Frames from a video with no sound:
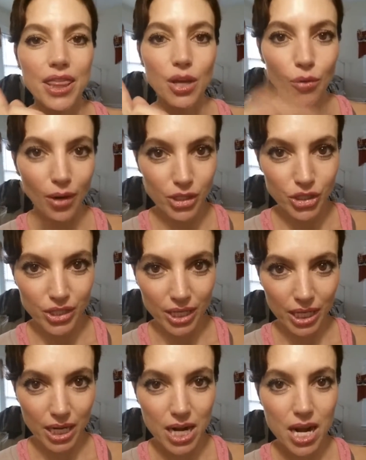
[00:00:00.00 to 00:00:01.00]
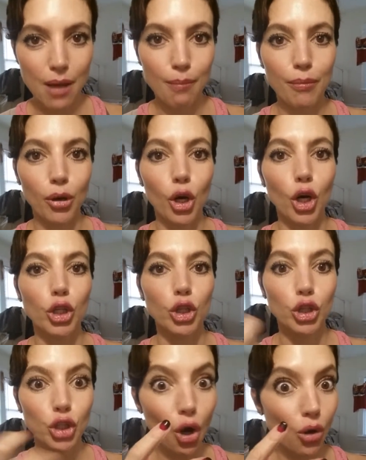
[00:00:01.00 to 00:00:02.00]
The question number
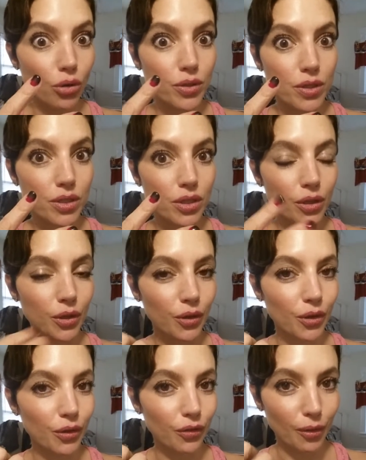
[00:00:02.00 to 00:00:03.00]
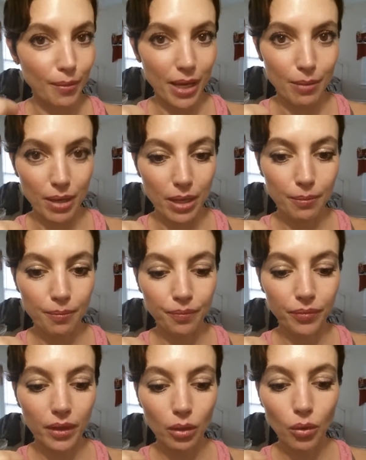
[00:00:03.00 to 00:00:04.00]
dos from Amy
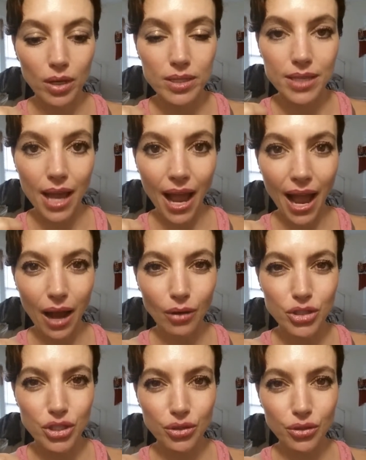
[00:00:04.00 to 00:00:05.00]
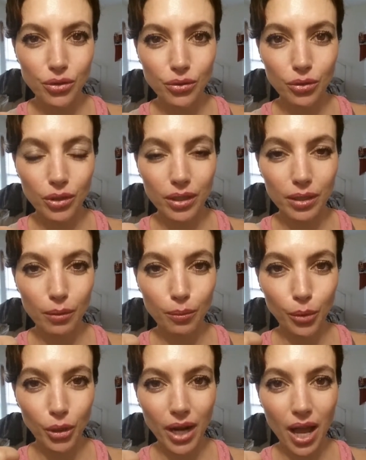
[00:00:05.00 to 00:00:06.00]
was how to
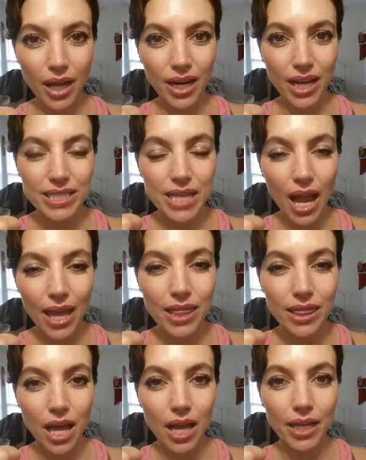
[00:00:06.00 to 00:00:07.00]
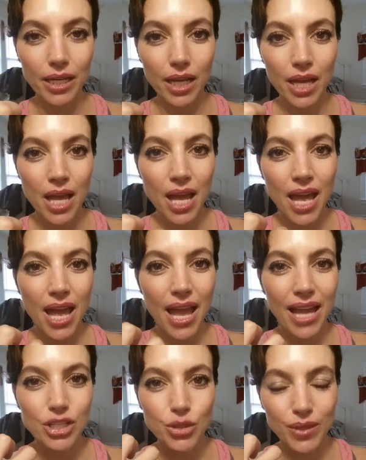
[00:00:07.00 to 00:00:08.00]
put on a tight line
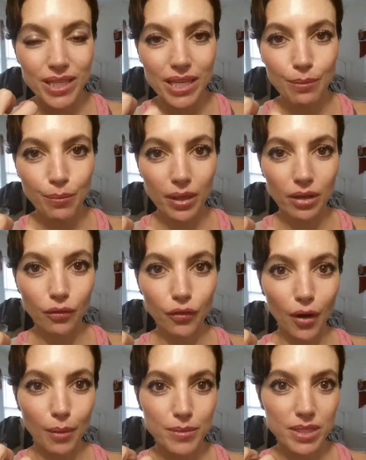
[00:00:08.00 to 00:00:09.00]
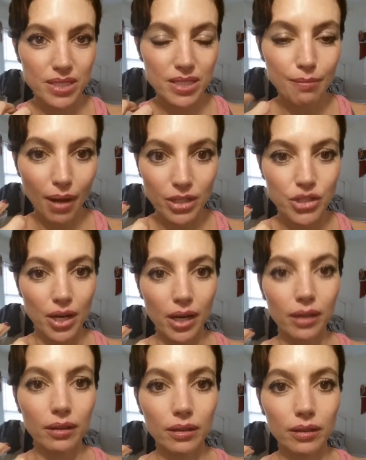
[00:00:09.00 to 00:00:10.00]
and to keep it from
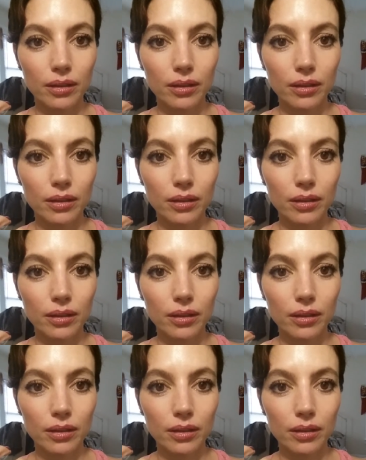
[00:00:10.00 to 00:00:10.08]
smudging.